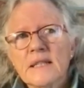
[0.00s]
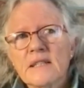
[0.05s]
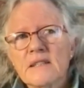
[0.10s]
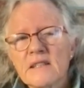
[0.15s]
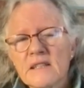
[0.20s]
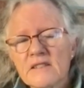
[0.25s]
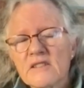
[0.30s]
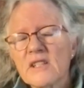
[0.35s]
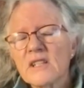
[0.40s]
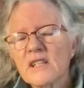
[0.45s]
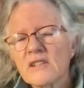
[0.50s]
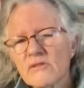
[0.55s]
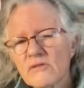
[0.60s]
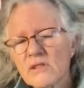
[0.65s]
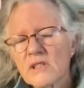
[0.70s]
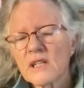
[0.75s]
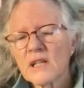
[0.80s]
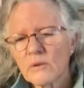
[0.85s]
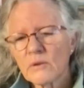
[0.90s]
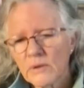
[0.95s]
It's an
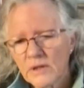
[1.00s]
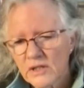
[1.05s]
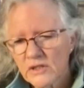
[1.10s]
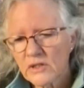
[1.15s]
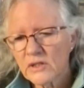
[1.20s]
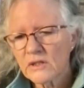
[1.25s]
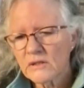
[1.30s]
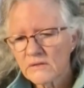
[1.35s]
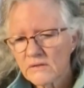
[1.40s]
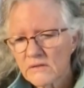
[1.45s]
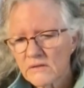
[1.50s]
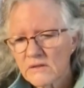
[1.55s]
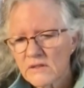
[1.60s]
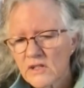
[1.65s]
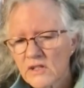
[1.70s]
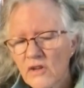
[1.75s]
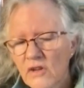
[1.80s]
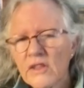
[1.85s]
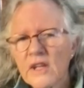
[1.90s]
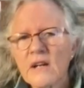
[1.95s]
interesting question.
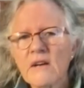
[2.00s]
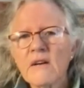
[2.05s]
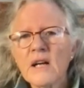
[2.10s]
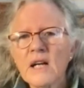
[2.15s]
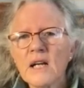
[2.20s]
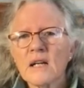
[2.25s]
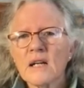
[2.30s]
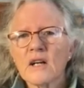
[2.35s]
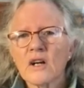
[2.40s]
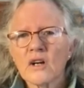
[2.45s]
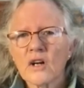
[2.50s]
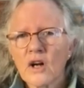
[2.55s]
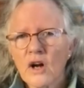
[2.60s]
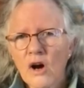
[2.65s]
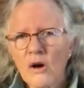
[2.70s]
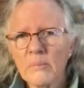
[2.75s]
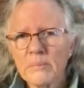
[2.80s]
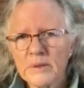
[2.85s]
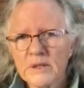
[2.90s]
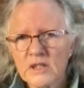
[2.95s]
So there are
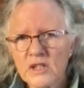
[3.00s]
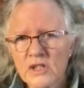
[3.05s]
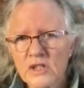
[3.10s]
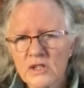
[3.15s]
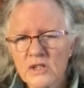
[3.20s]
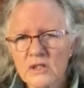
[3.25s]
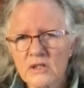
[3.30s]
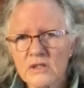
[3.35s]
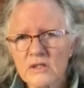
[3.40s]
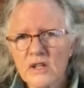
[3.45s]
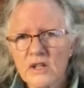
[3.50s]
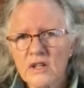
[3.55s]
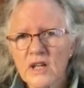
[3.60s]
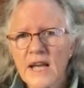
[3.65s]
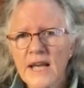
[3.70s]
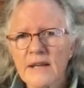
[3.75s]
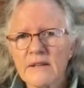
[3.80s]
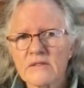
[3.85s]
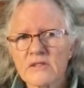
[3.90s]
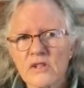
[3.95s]
competitions,
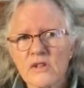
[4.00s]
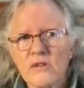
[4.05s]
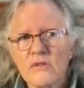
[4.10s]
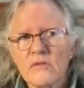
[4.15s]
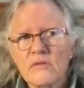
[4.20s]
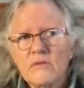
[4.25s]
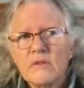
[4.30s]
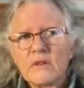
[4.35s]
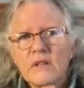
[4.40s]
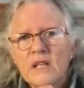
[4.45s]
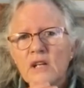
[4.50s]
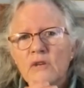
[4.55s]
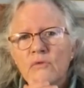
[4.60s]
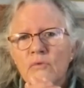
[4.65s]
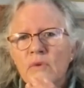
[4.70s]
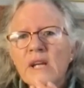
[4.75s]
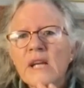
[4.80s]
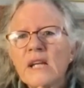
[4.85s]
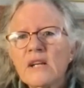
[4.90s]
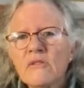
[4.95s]
okay? So the
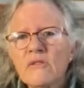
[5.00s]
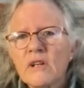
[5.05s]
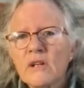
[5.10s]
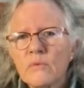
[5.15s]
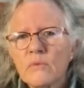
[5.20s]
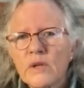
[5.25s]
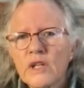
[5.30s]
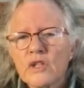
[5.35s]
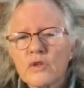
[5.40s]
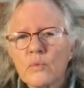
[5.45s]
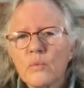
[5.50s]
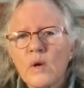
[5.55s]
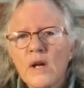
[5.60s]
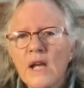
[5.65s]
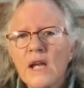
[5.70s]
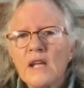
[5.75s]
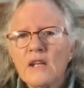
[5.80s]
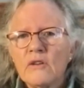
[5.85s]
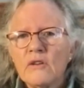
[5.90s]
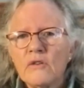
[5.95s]
arena in which
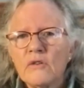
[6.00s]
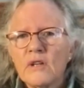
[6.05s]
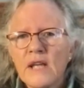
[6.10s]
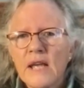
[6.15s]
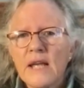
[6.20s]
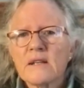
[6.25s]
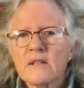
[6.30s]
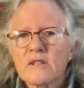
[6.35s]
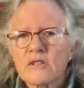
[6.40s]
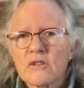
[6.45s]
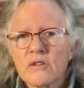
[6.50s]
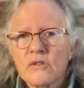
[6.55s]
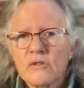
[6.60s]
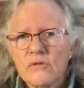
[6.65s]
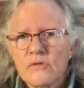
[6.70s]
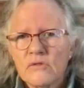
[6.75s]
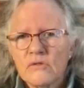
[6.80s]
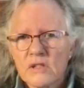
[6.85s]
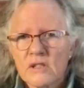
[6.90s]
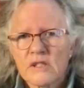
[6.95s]
where you get
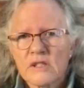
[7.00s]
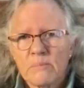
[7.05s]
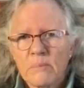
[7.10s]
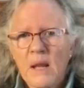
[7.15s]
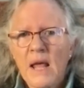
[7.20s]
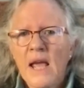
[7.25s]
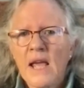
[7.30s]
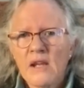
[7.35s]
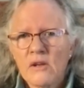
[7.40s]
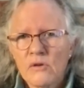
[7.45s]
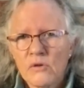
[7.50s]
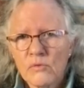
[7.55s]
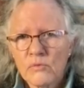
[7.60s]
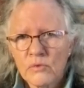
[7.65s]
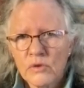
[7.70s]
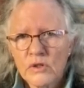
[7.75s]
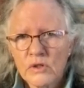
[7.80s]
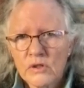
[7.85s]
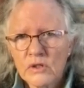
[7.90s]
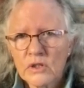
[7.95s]
to display your
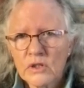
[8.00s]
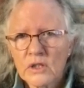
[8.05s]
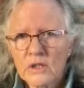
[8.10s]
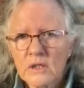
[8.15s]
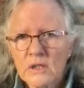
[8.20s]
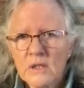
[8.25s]
work